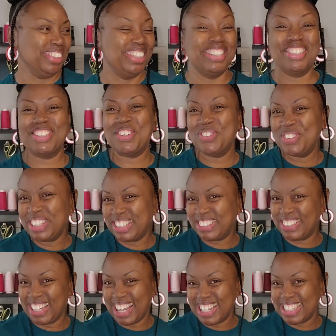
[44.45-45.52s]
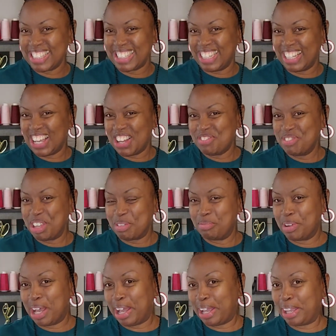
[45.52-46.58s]
So what did you guys think I meant
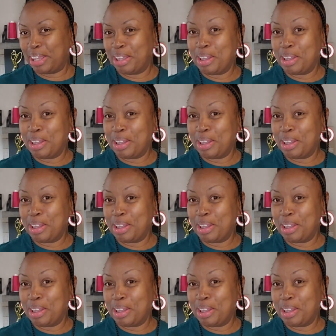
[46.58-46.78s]
by